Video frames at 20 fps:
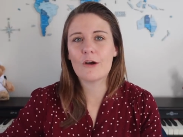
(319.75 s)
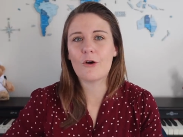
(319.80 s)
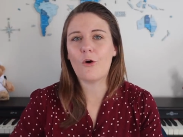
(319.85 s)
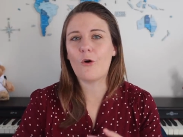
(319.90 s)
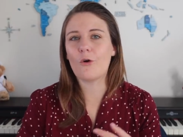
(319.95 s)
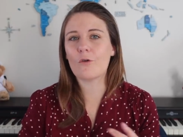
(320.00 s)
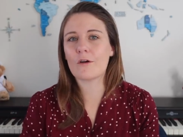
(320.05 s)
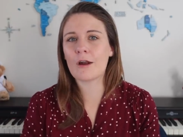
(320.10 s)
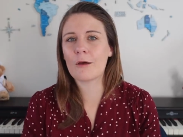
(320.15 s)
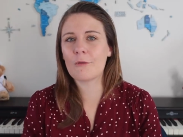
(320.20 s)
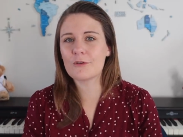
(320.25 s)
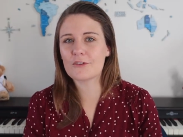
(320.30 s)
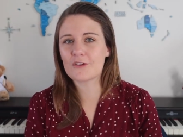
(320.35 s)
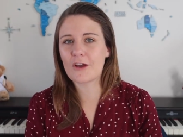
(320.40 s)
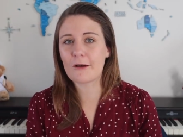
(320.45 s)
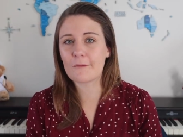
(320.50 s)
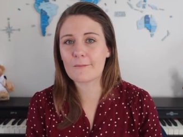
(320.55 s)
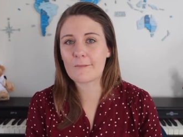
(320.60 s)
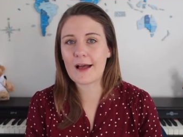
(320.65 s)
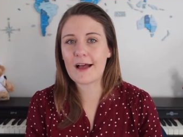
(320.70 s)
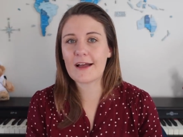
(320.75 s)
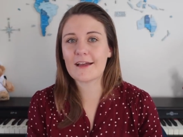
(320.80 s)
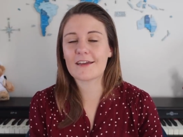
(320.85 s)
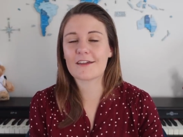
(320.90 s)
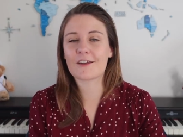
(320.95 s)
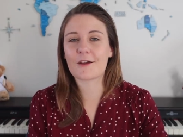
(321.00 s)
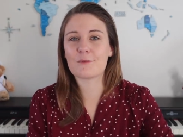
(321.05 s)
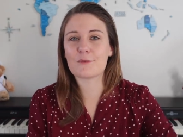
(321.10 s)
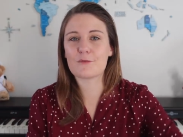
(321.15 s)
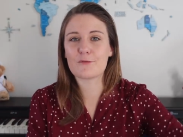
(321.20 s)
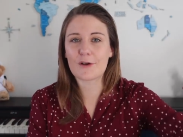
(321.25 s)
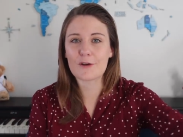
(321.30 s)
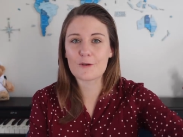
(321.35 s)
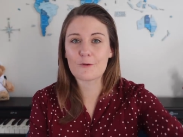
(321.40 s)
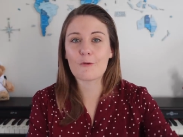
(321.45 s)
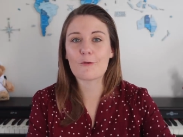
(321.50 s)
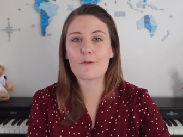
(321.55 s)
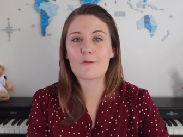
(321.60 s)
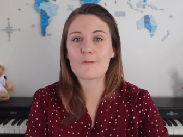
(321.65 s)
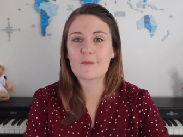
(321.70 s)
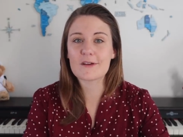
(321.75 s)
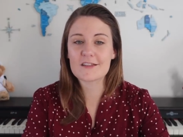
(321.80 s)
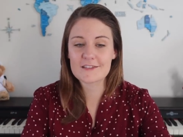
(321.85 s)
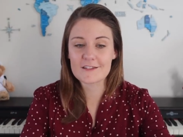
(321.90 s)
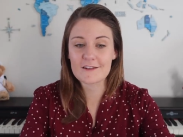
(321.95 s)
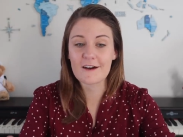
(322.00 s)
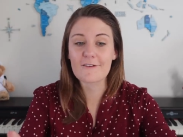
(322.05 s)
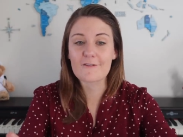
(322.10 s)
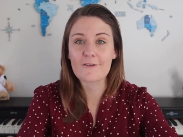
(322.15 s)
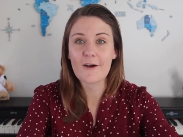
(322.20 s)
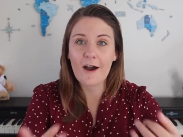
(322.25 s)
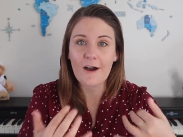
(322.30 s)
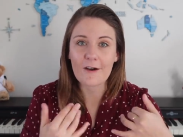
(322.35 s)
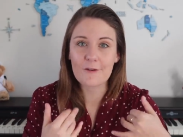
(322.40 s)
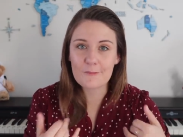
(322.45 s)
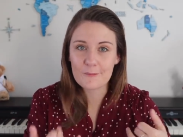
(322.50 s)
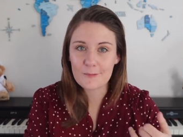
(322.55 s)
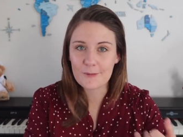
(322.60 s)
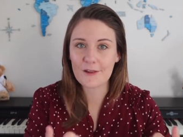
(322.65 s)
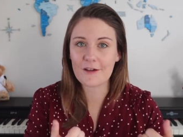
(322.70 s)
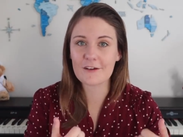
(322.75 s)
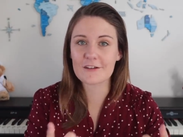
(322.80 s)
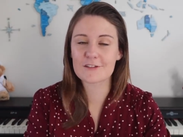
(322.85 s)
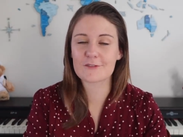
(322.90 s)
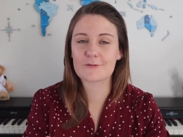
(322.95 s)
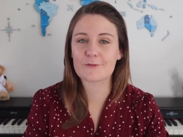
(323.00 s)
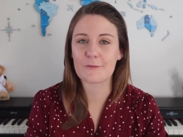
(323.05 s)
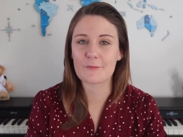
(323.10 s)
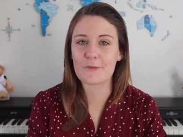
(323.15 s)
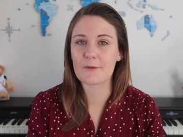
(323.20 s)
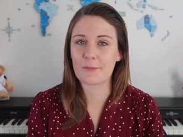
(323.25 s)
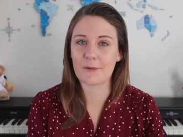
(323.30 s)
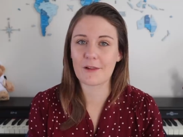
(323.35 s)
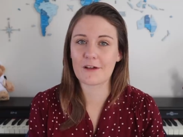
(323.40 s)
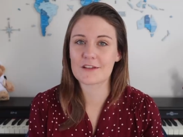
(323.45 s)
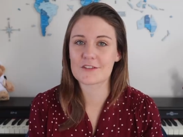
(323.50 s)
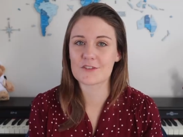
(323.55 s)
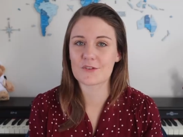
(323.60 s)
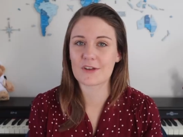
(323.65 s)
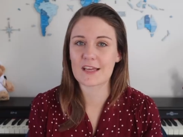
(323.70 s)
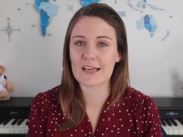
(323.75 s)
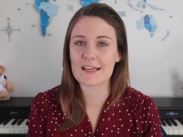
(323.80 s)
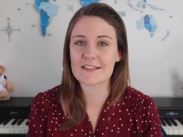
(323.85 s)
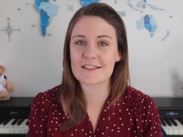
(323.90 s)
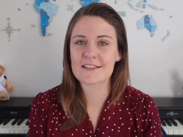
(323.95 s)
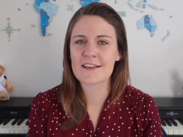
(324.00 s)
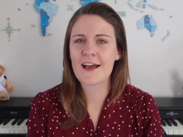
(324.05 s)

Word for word: or I would come back and I would find all of my stuff unplugged from the plug sockets.